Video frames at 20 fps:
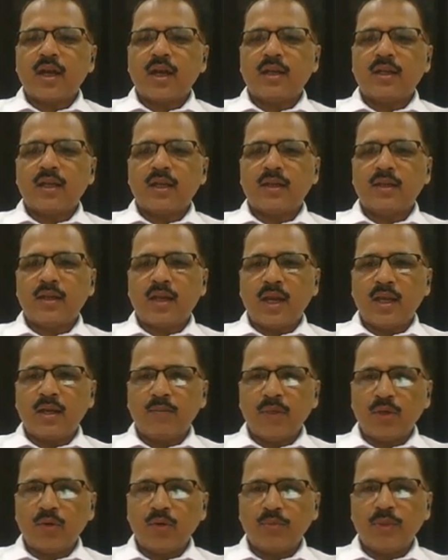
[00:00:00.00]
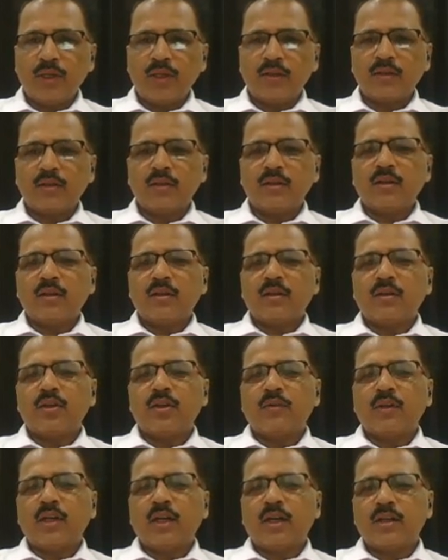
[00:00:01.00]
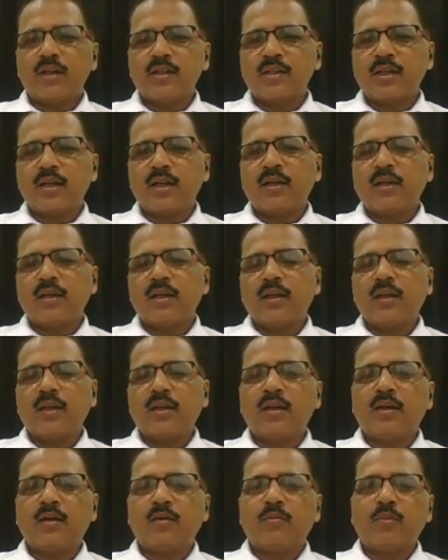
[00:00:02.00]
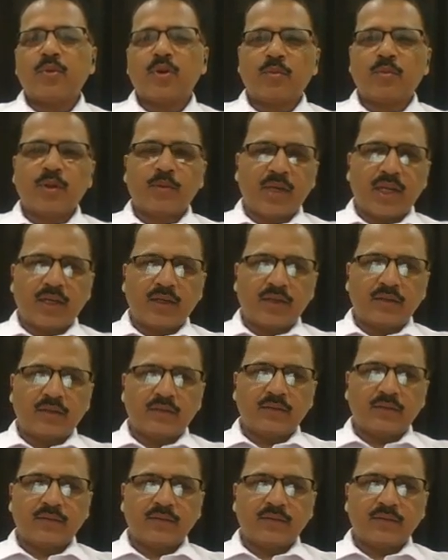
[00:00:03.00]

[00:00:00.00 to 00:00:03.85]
and I'll be hoping you will understand in a proper manner.